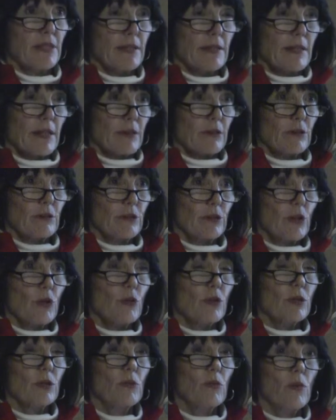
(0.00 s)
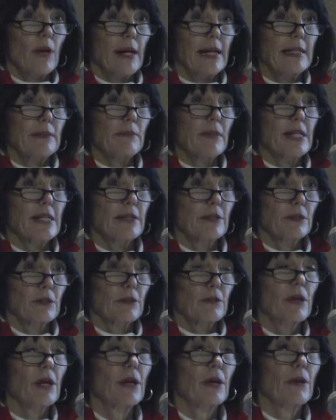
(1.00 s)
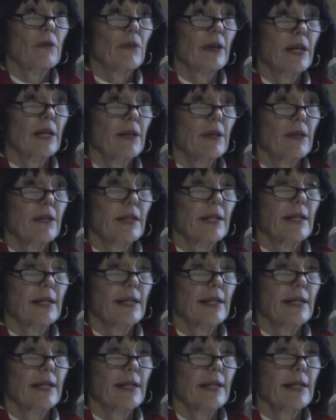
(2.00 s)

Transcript: with another local winemaker where